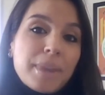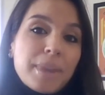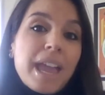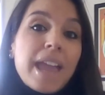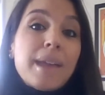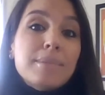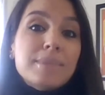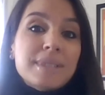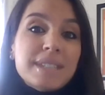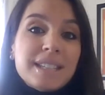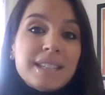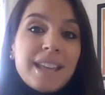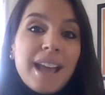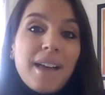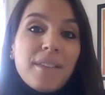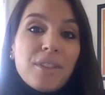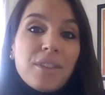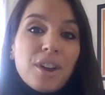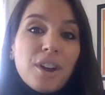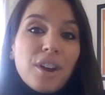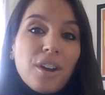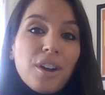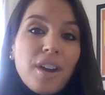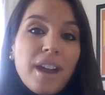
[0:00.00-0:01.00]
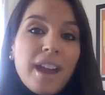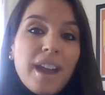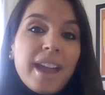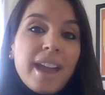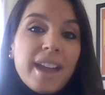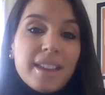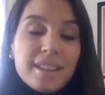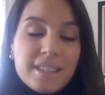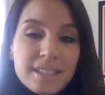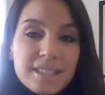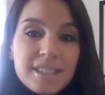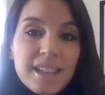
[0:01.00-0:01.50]
came together
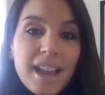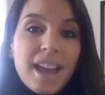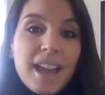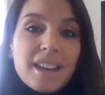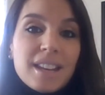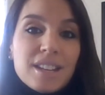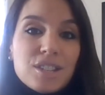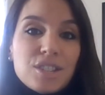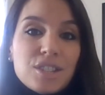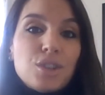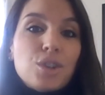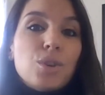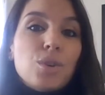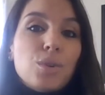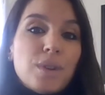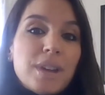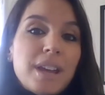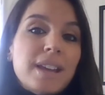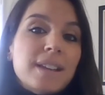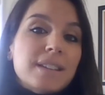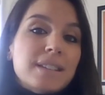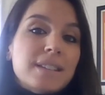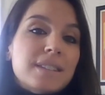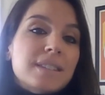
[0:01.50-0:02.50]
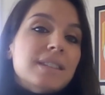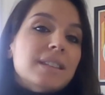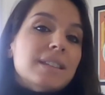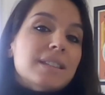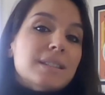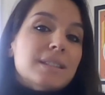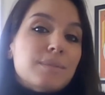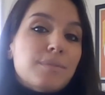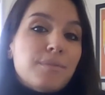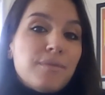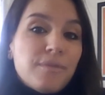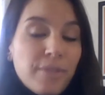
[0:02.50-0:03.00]
and decided to create
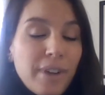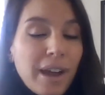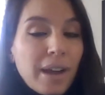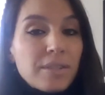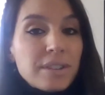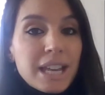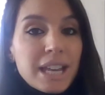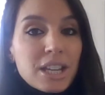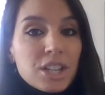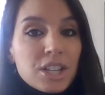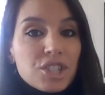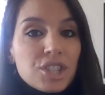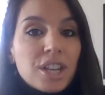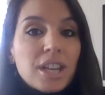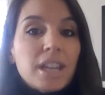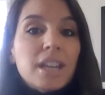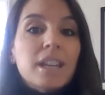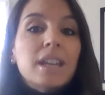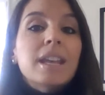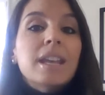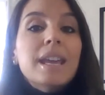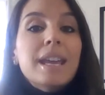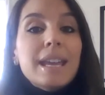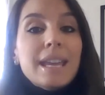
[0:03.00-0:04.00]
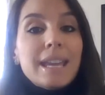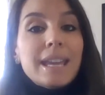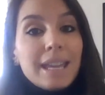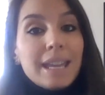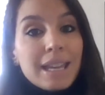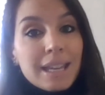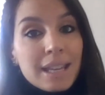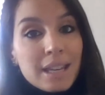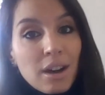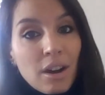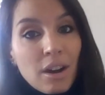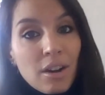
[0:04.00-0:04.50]
this foundation
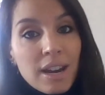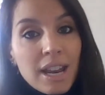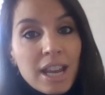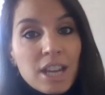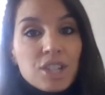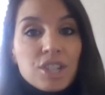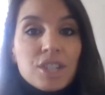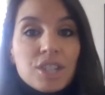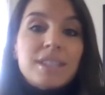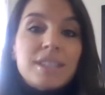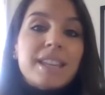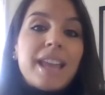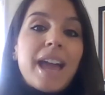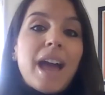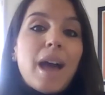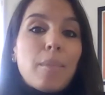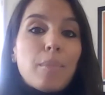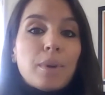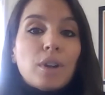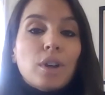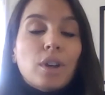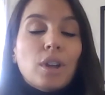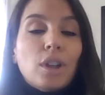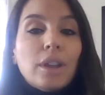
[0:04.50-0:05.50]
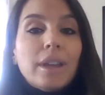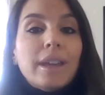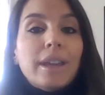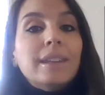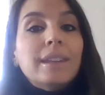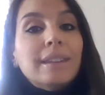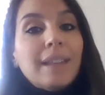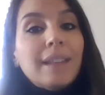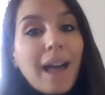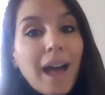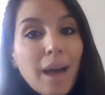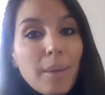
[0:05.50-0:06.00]
in our nation's capital and
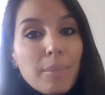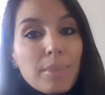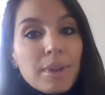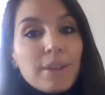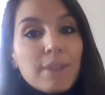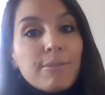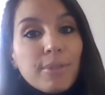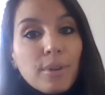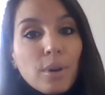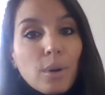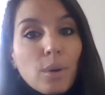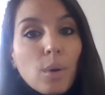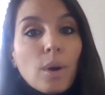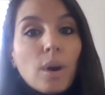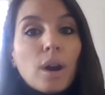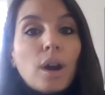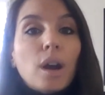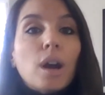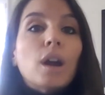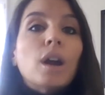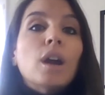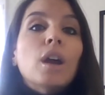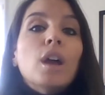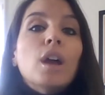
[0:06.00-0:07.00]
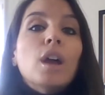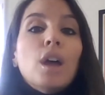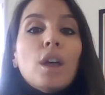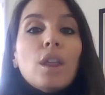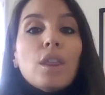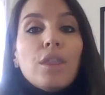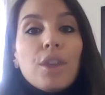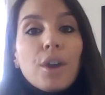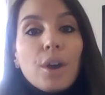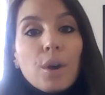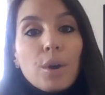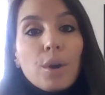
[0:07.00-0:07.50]
lobby for
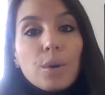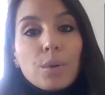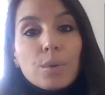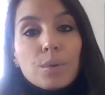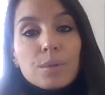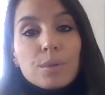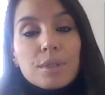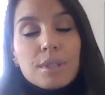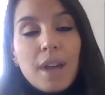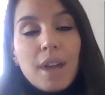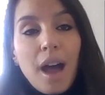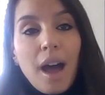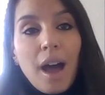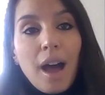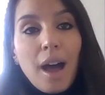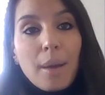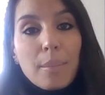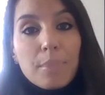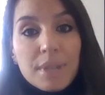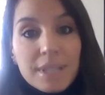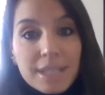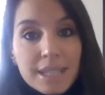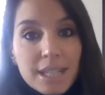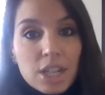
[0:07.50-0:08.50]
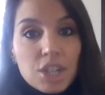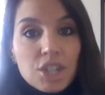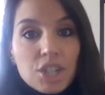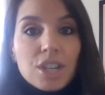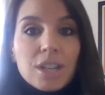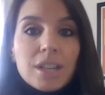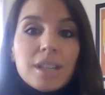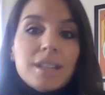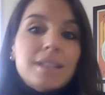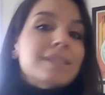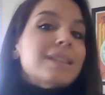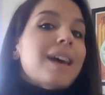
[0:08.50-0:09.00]
those
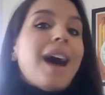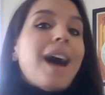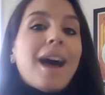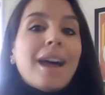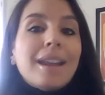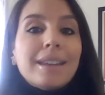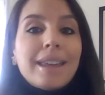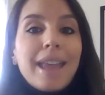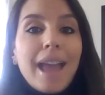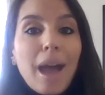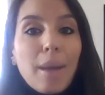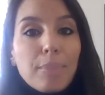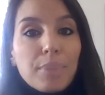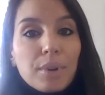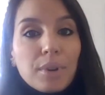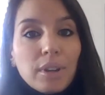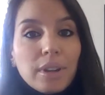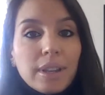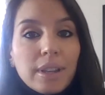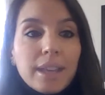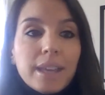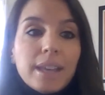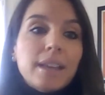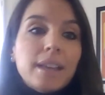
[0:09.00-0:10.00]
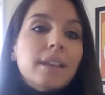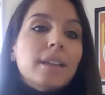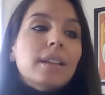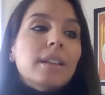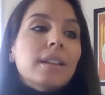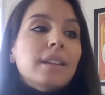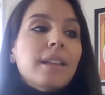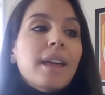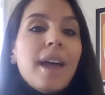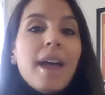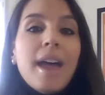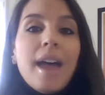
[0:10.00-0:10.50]
positions on Capitol
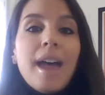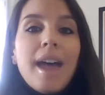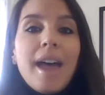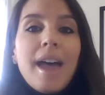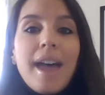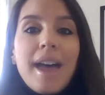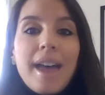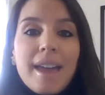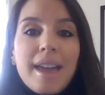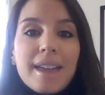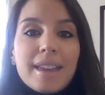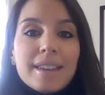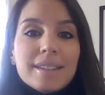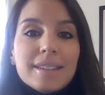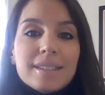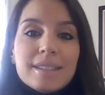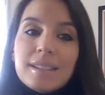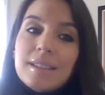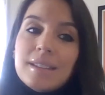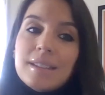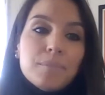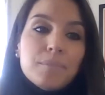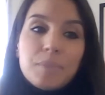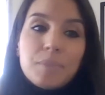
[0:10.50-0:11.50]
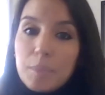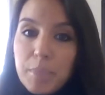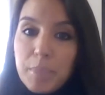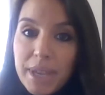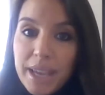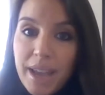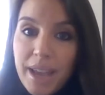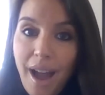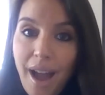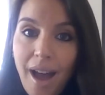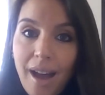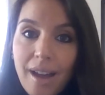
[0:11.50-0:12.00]
Hill and
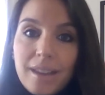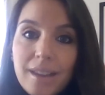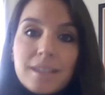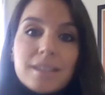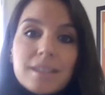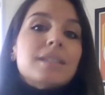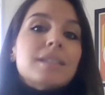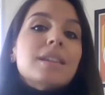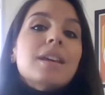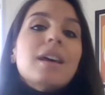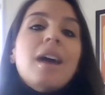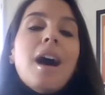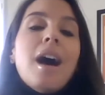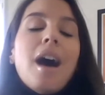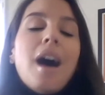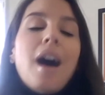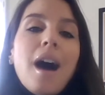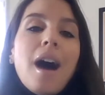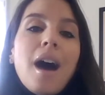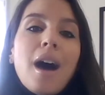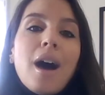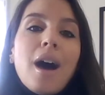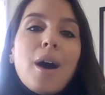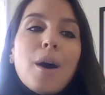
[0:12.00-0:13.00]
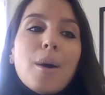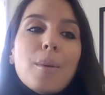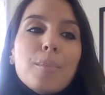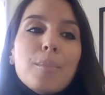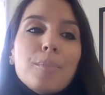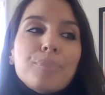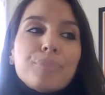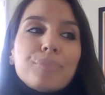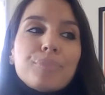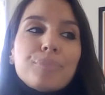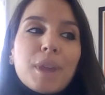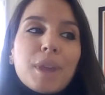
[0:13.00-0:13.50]
beyond.
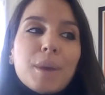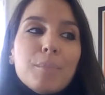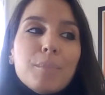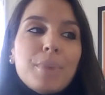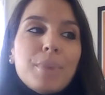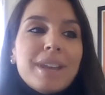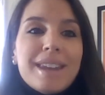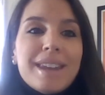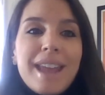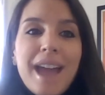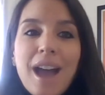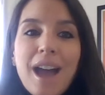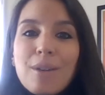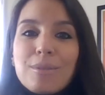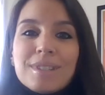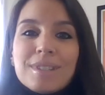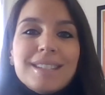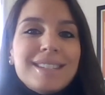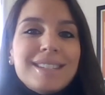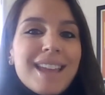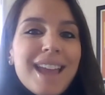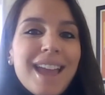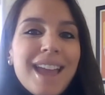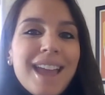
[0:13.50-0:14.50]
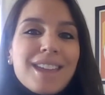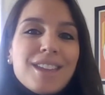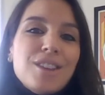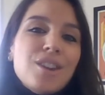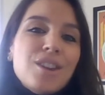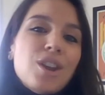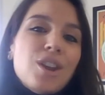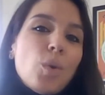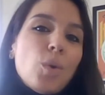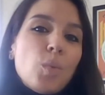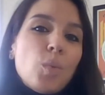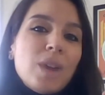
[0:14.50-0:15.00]
But now today, you
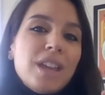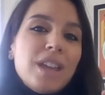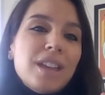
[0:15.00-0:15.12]
know,